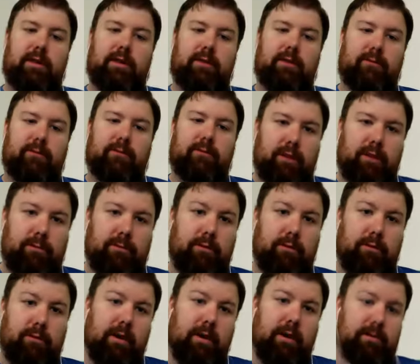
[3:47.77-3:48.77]
been one
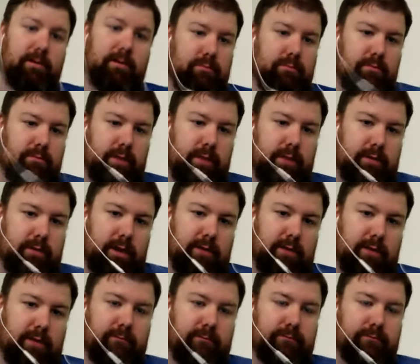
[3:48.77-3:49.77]
of my kind
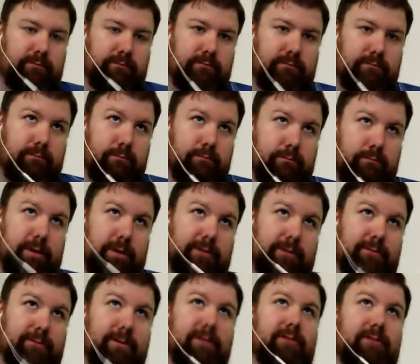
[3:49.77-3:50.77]
of biggest
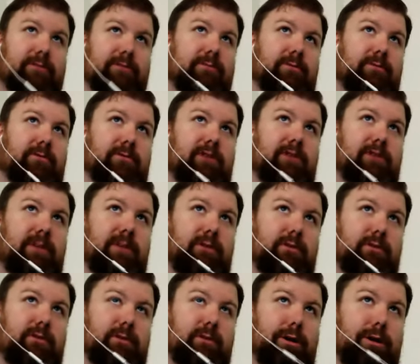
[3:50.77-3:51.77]
criticisms of gems
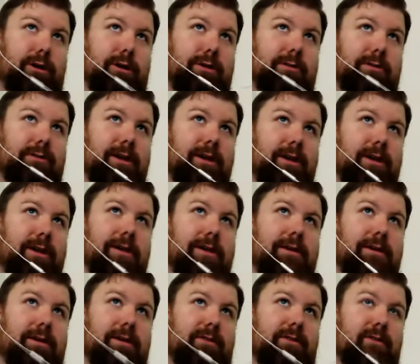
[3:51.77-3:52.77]
overall is
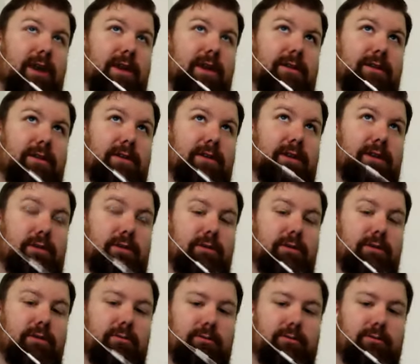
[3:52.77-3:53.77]
it's fine at telling you other
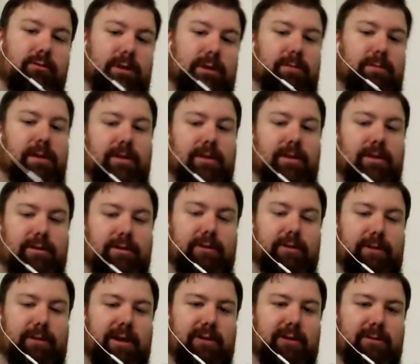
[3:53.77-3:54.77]
Ruby dependencies it
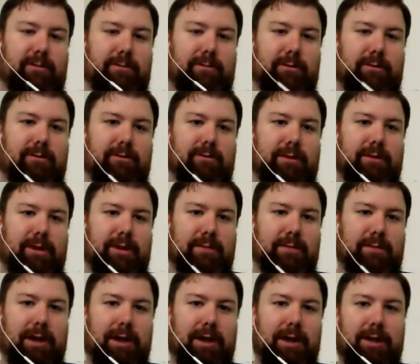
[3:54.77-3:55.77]
has, but once you need a
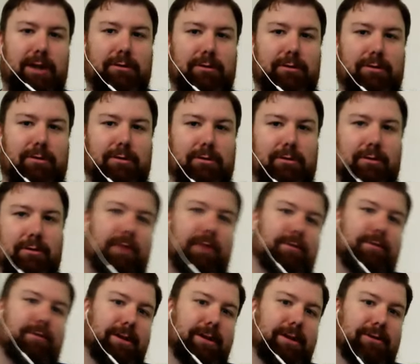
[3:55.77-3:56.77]
compiler or a
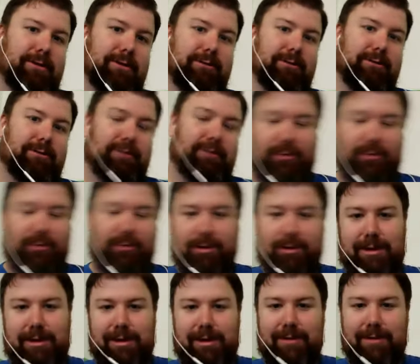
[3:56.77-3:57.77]
library to go to link
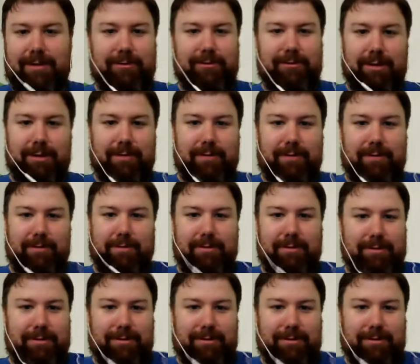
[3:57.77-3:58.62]
against or whatever, it's